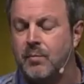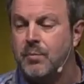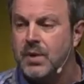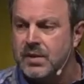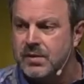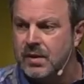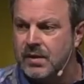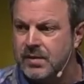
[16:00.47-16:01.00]

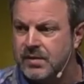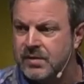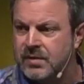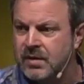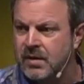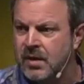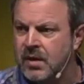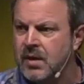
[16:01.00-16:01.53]

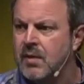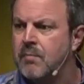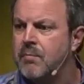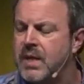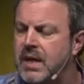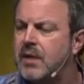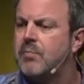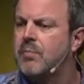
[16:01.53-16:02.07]
business
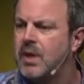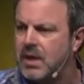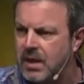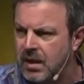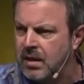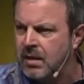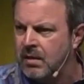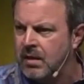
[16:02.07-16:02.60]
make
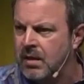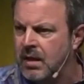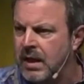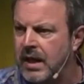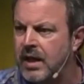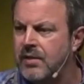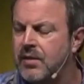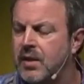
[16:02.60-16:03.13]
money
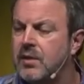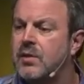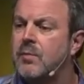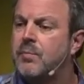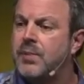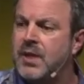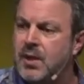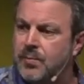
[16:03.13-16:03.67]
and then the
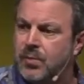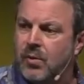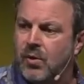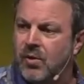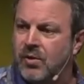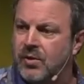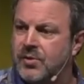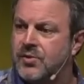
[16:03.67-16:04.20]

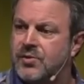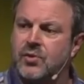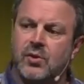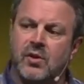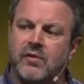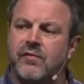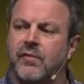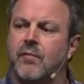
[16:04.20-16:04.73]
people
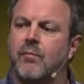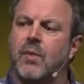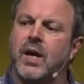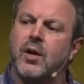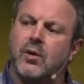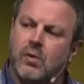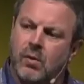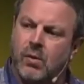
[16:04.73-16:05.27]
serve
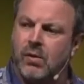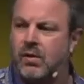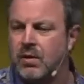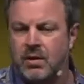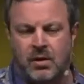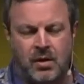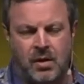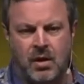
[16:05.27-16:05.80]
my
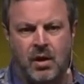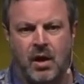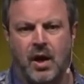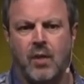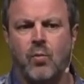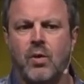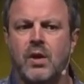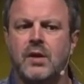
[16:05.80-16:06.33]
goal.
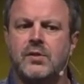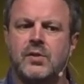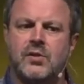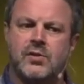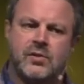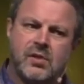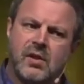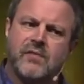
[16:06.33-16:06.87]
I wanted to
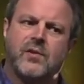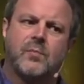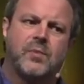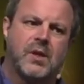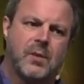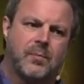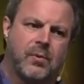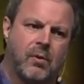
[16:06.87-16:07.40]
serve the
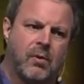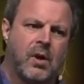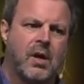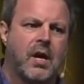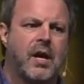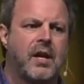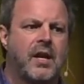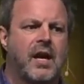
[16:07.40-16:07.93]
people
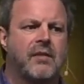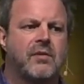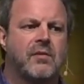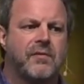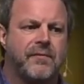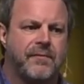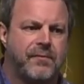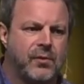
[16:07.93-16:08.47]
and have the
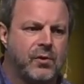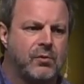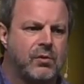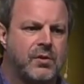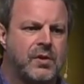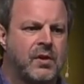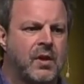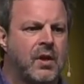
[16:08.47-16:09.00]

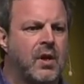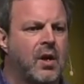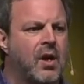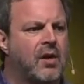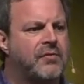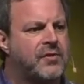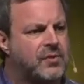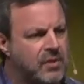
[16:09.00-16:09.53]
fruit
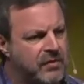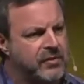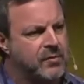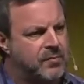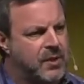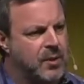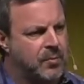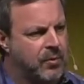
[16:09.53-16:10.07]
of
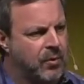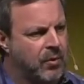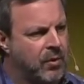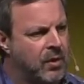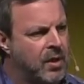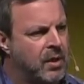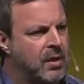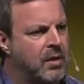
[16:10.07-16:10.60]
serving
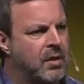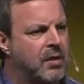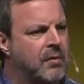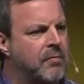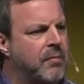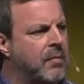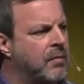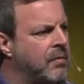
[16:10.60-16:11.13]
people
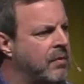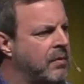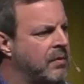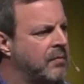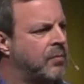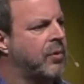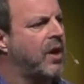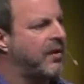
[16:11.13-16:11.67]

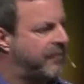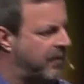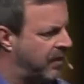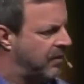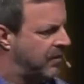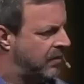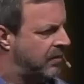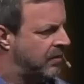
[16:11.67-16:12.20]
profit.